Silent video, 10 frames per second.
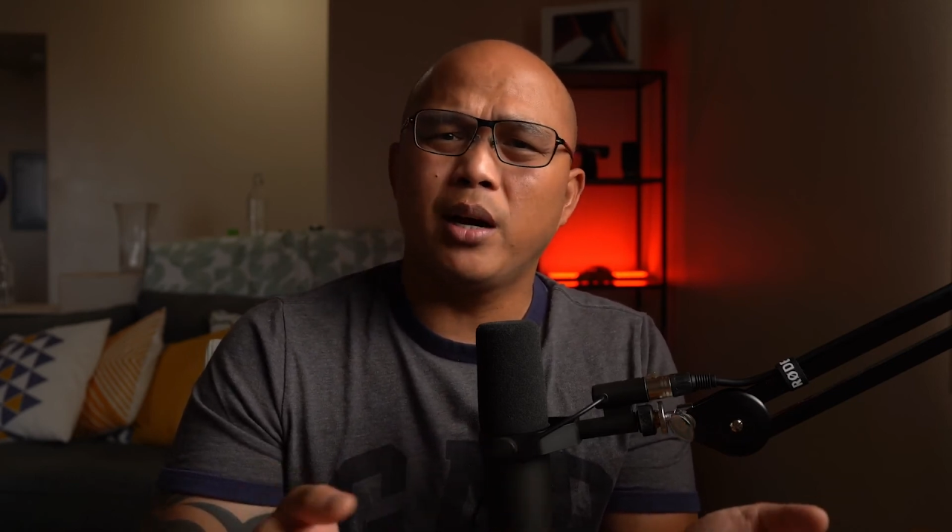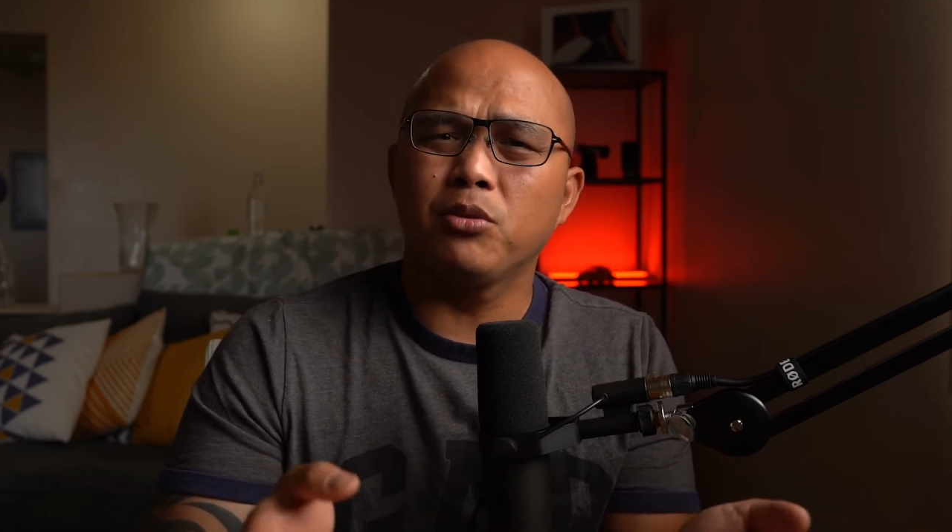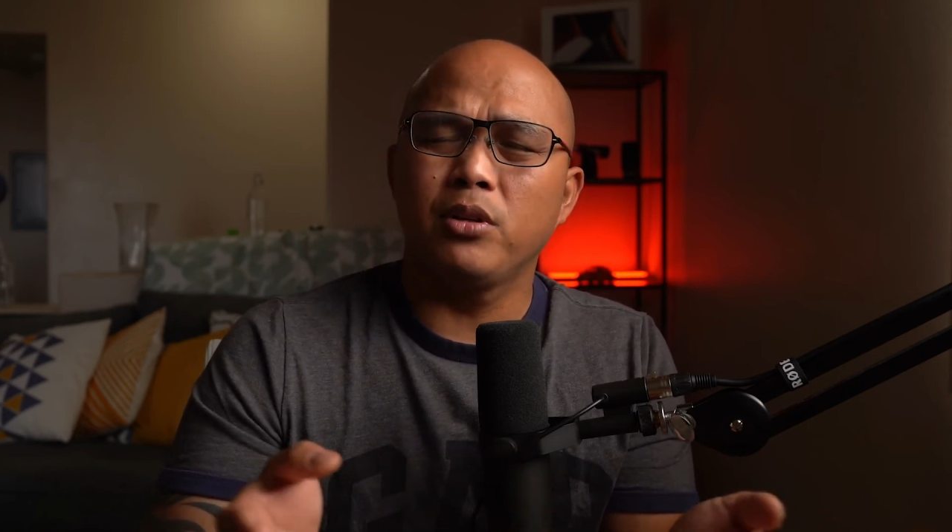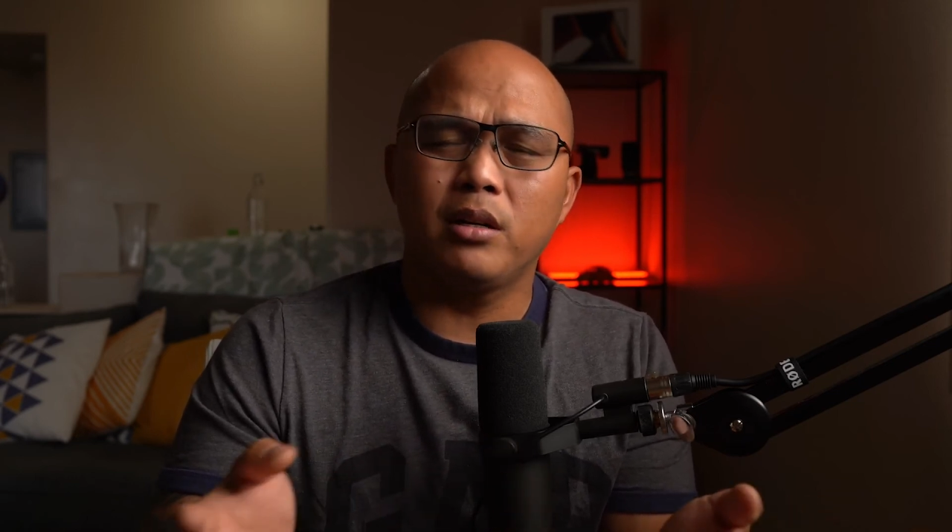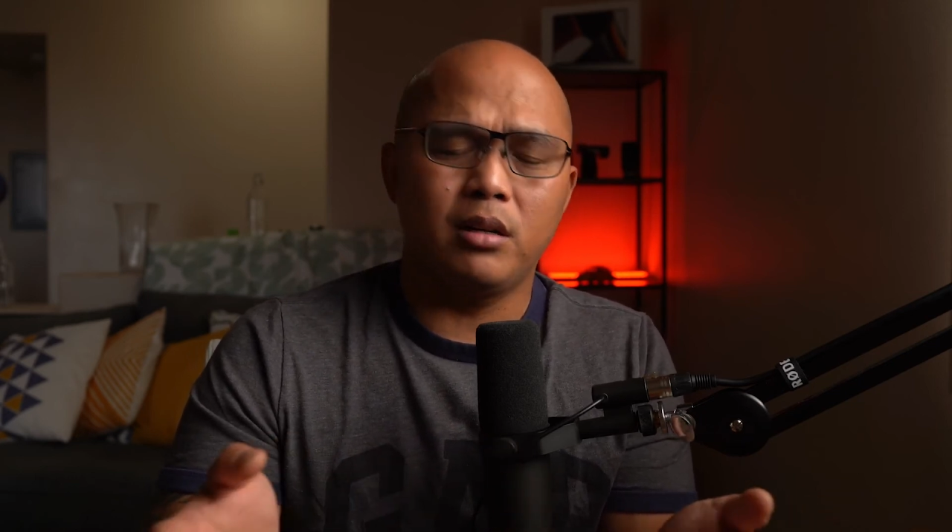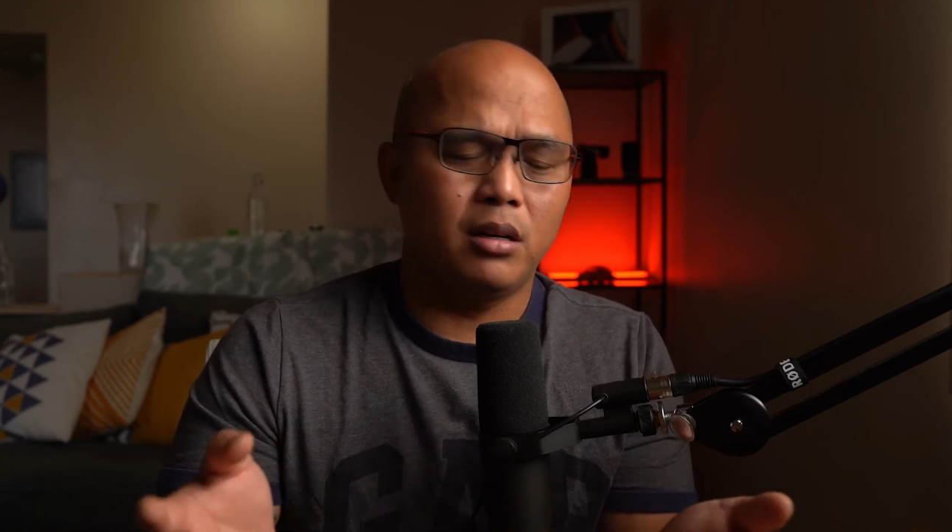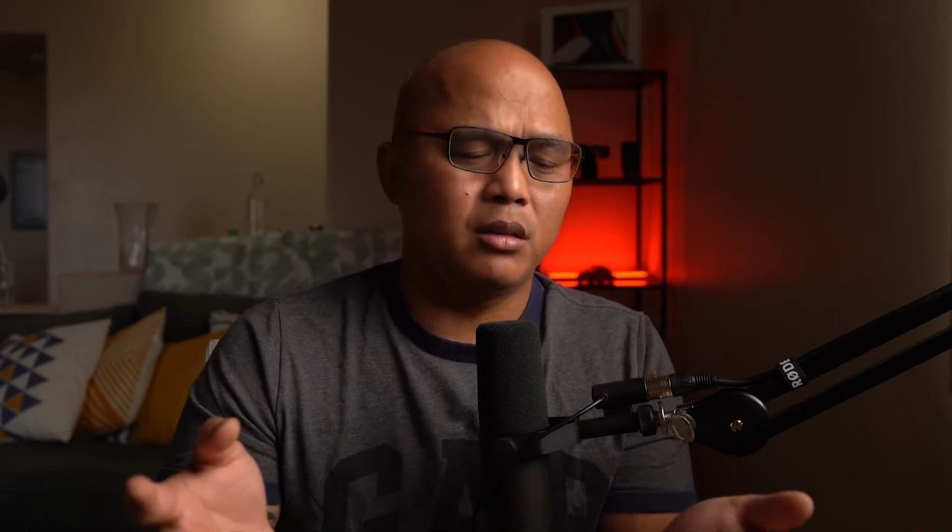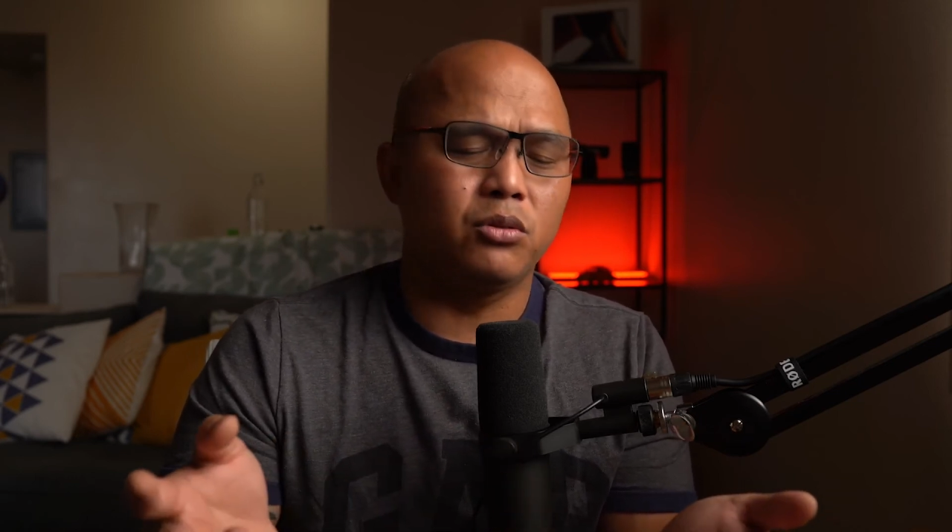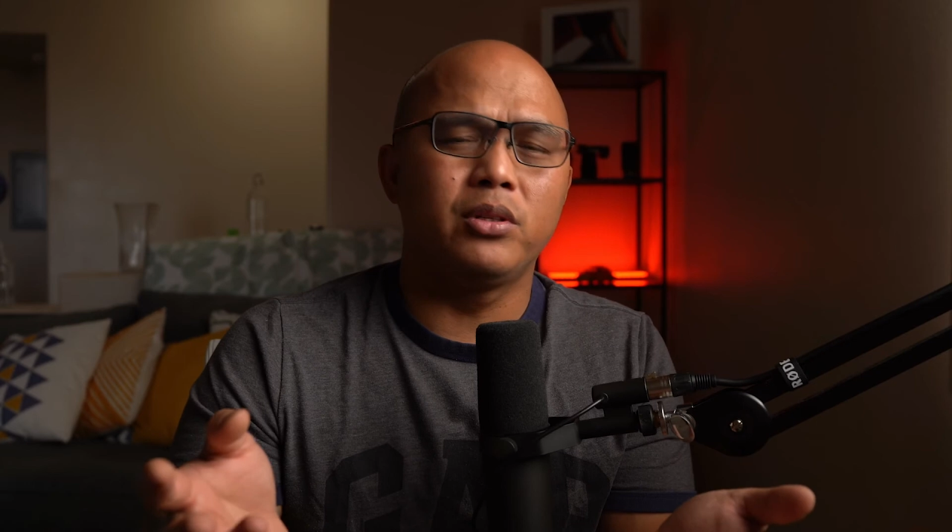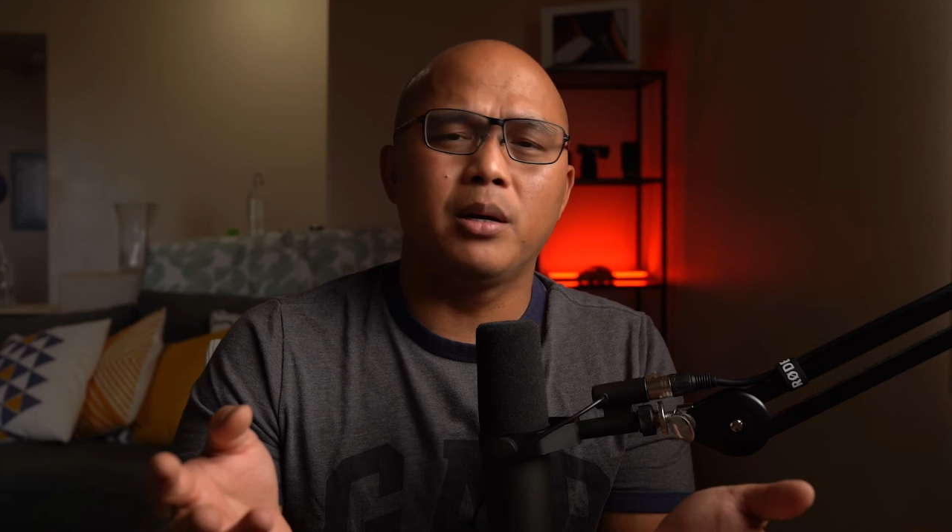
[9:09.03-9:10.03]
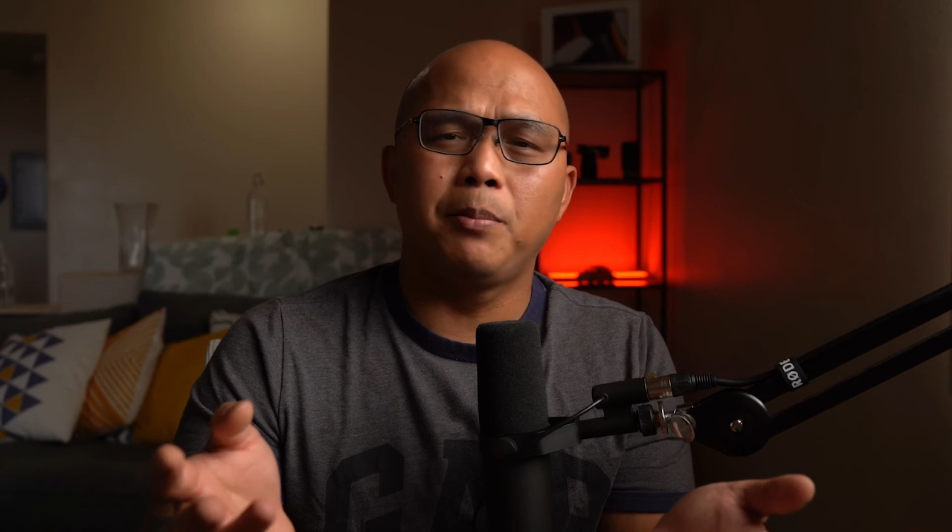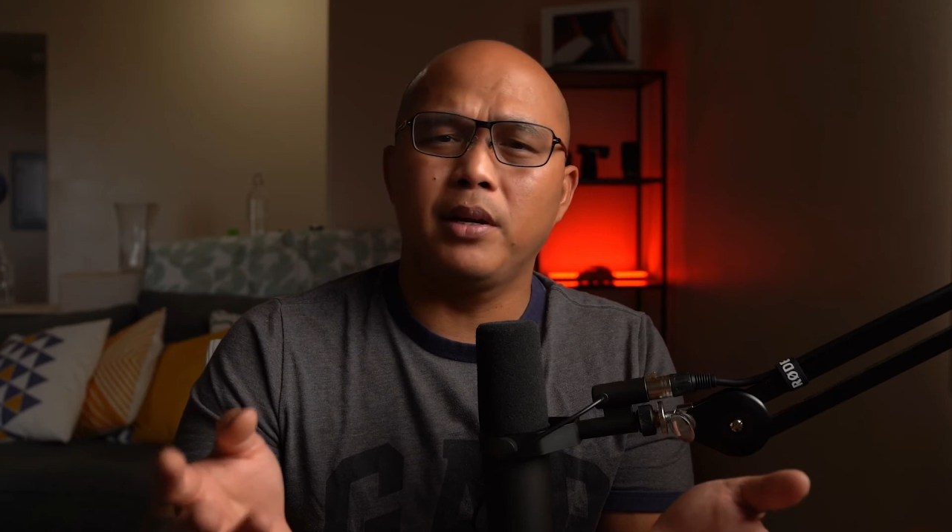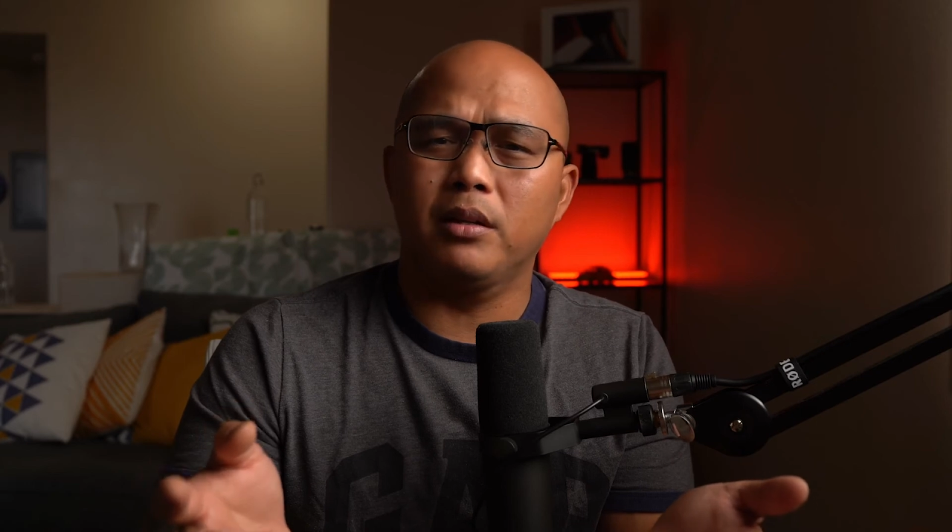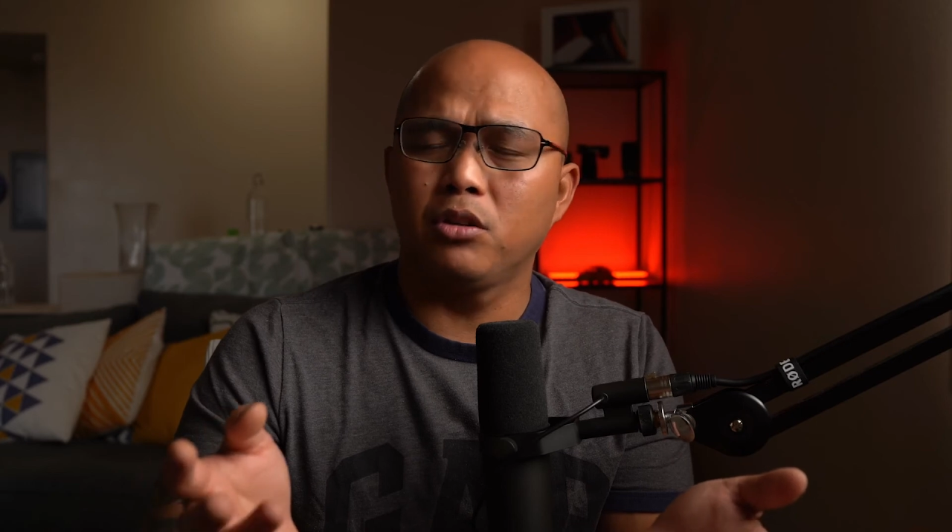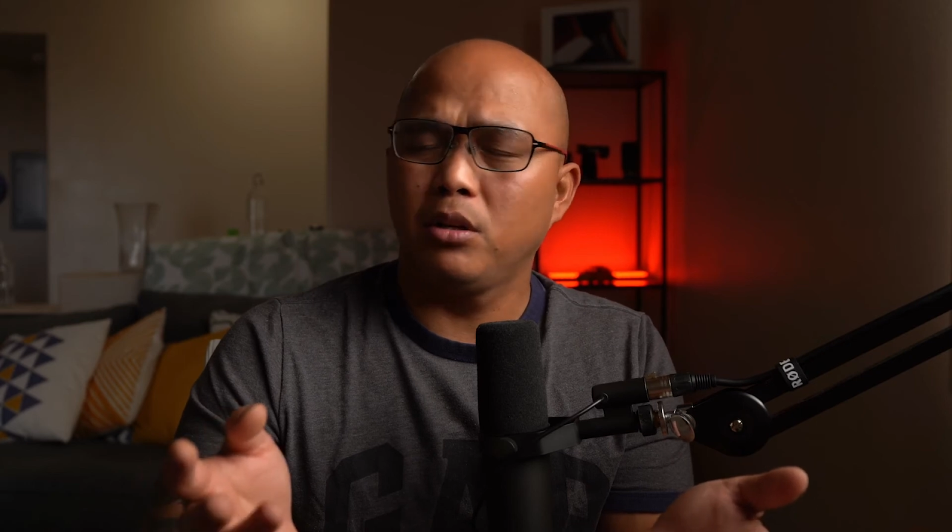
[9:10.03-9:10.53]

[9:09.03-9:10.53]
to the